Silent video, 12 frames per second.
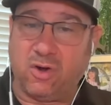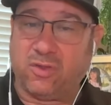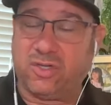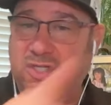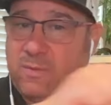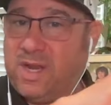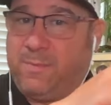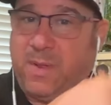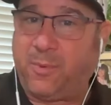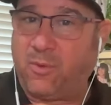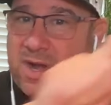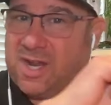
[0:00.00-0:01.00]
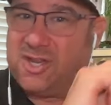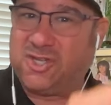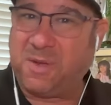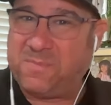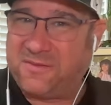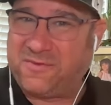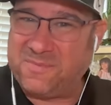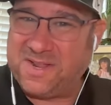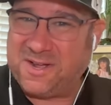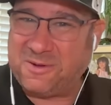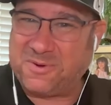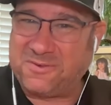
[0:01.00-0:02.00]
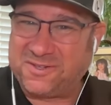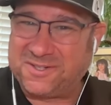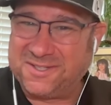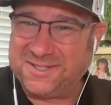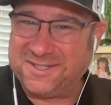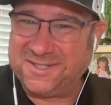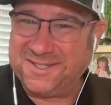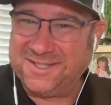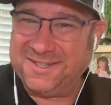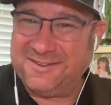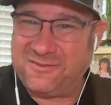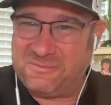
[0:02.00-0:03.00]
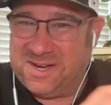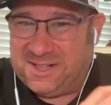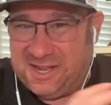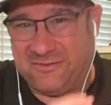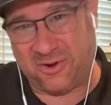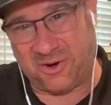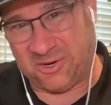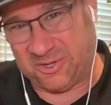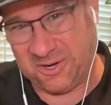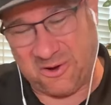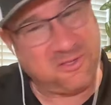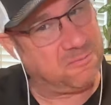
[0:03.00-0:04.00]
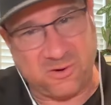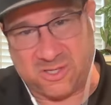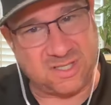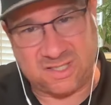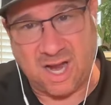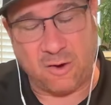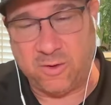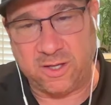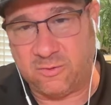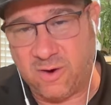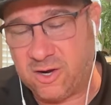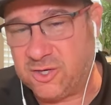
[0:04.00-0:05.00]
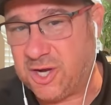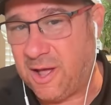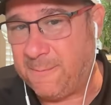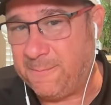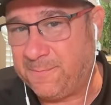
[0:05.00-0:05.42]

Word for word: There's too many people running and jumping for me to help over, for me to leave the hurdle and go to the person that's not willing to run and jump.